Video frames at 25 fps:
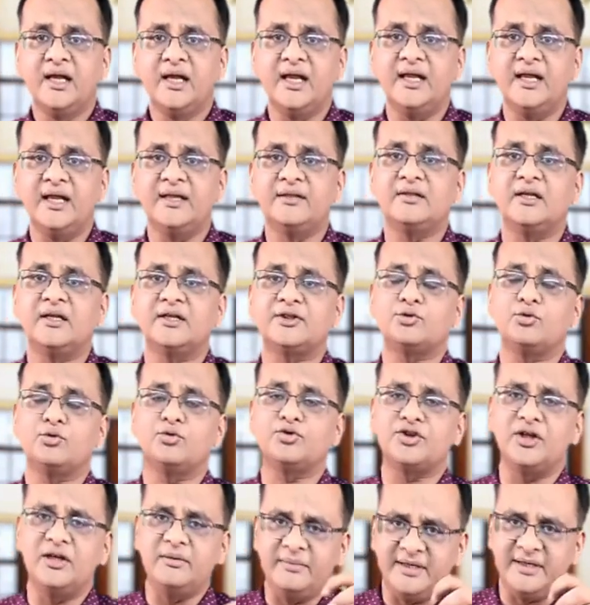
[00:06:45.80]
in the
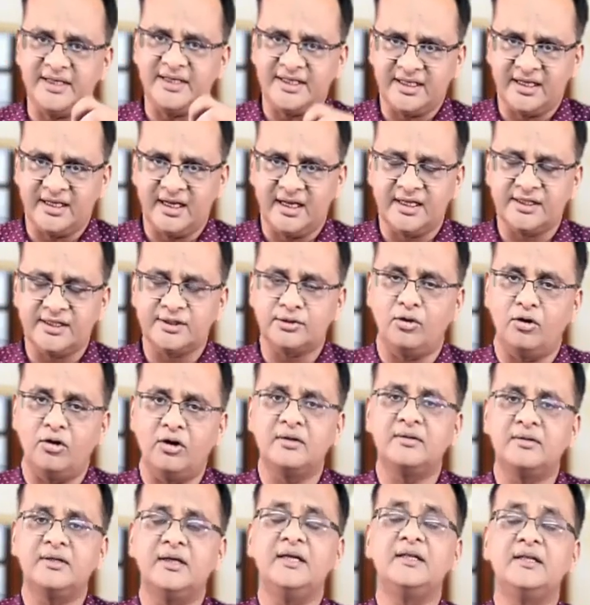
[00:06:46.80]
social medias
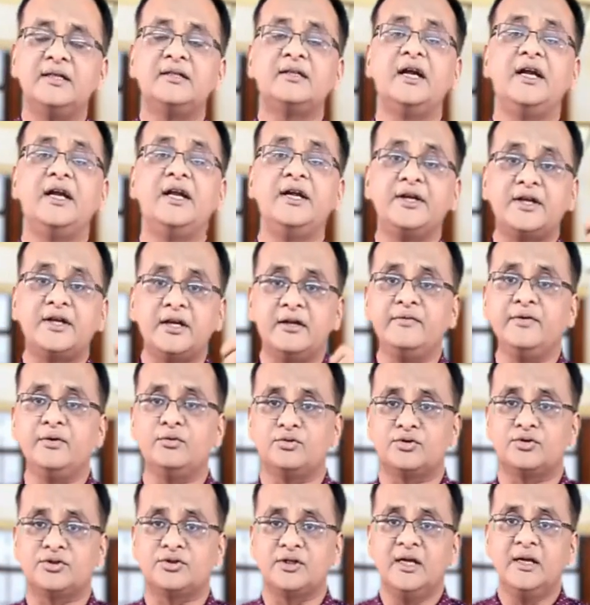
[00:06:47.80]
or in the
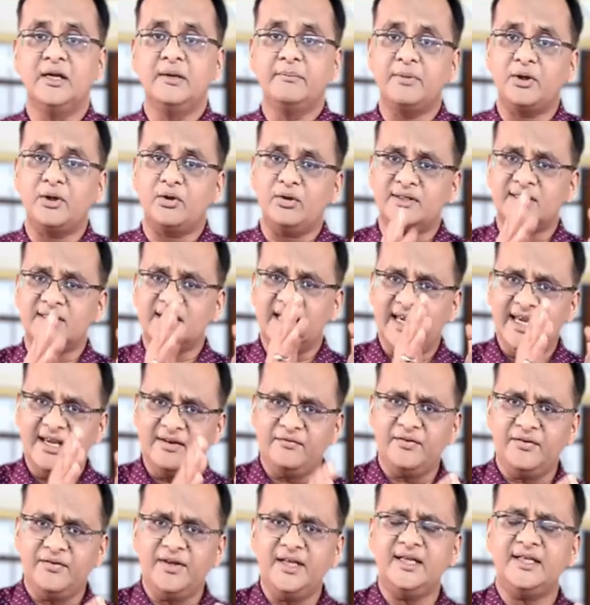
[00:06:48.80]
interviews, because
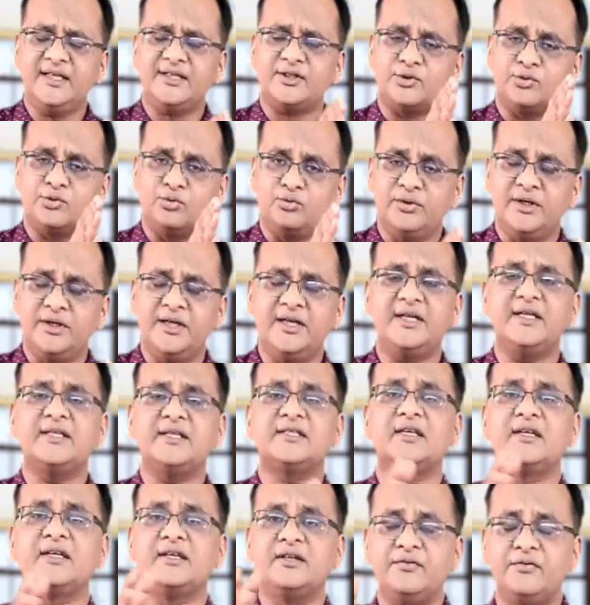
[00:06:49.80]
every student is
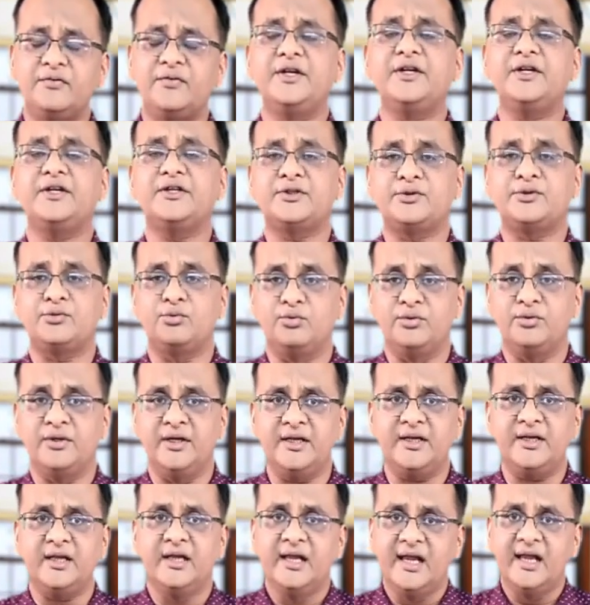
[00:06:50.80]
a different
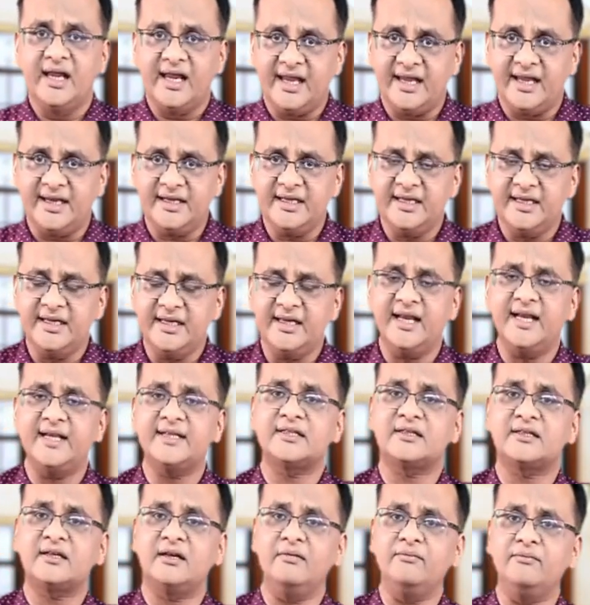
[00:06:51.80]
student and he
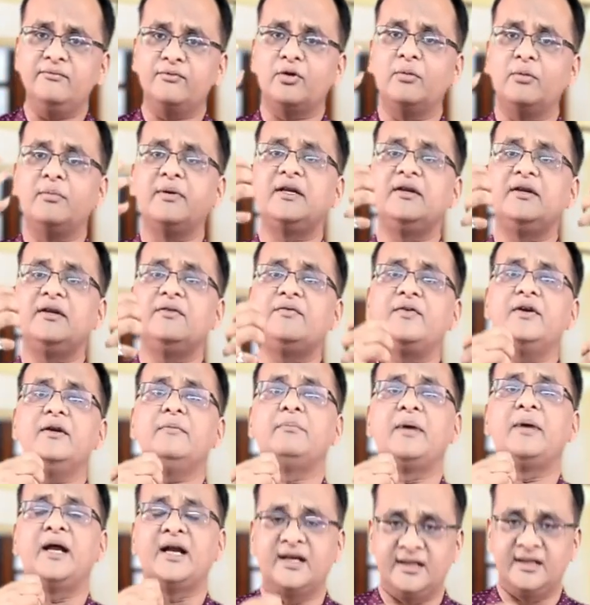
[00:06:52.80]
has come from a
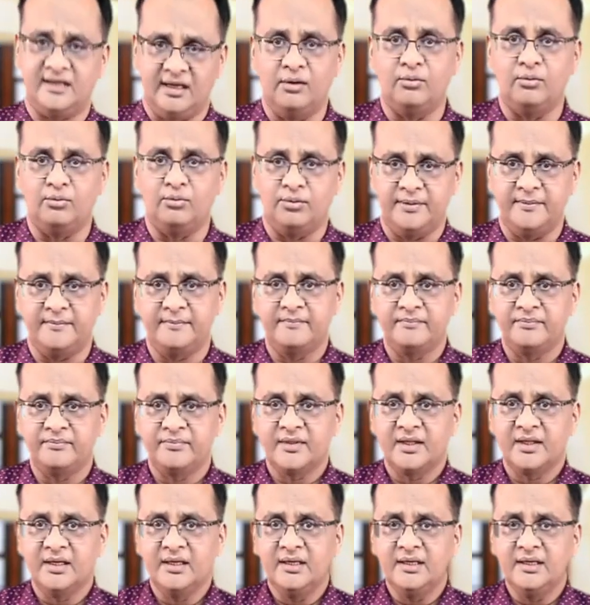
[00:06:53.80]
different background.
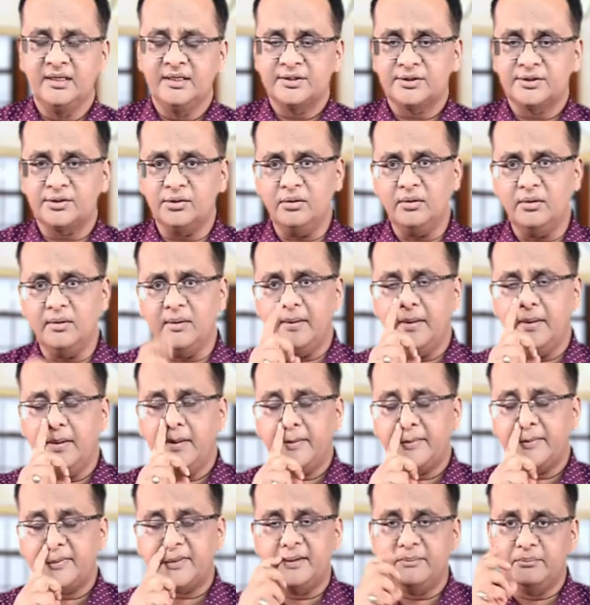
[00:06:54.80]
So
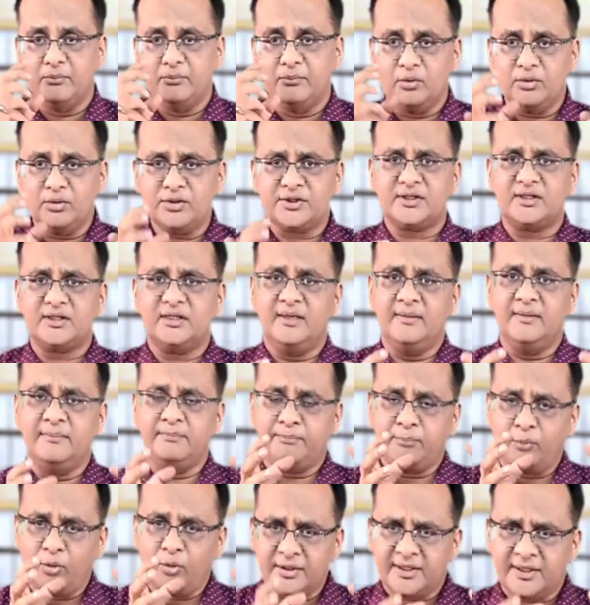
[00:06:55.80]
the most
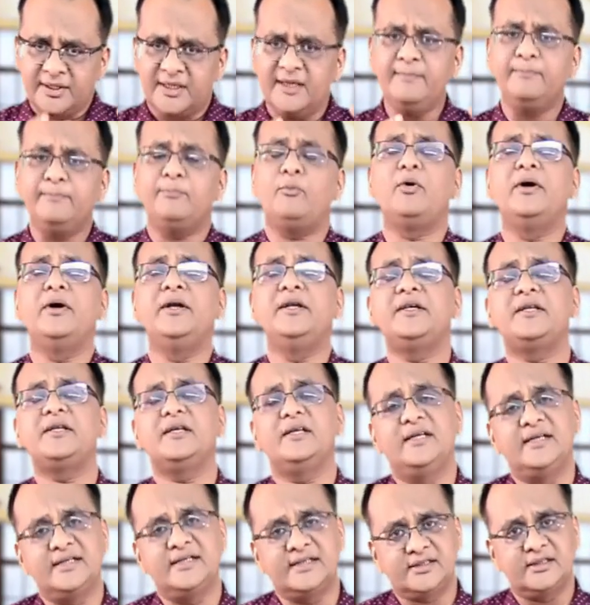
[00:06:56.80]
important point
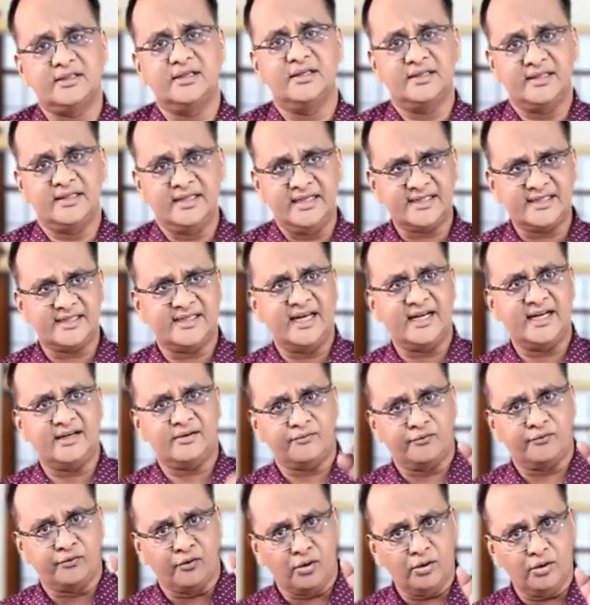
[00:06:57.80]
is this, that
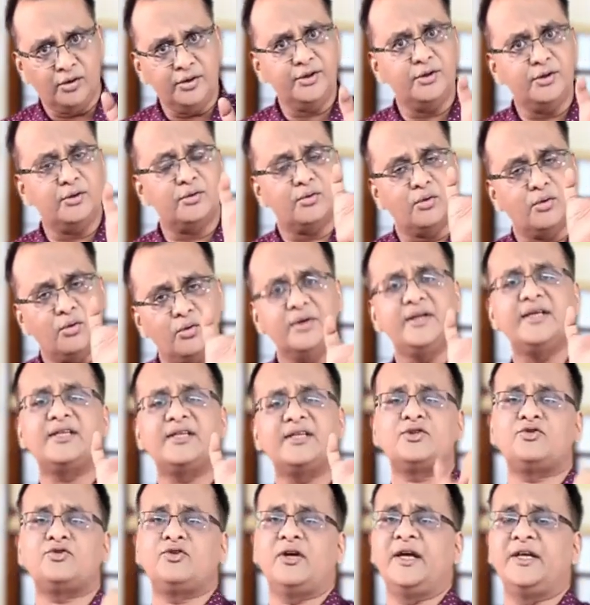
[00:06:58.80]
follow your own
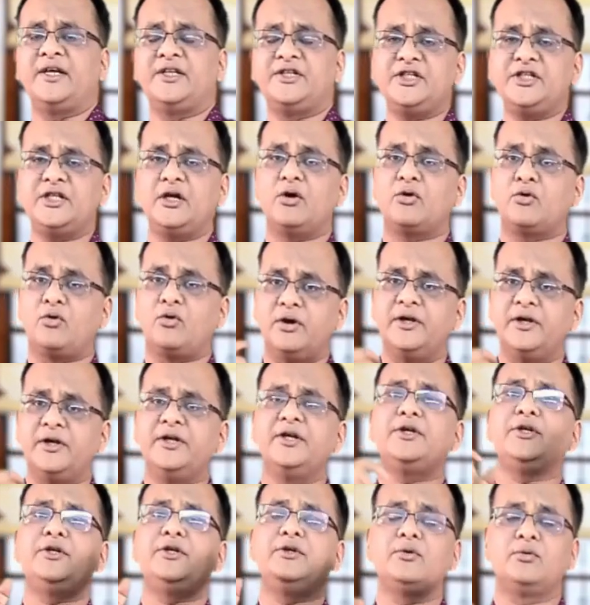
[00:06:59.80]
strategy
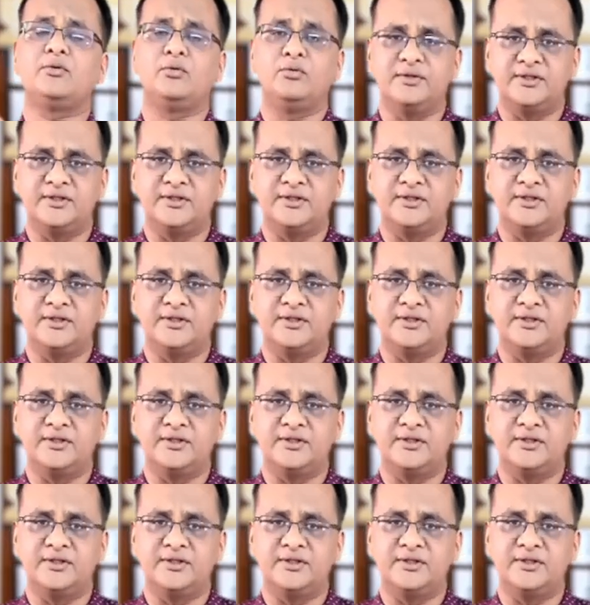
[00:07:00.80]
according to your own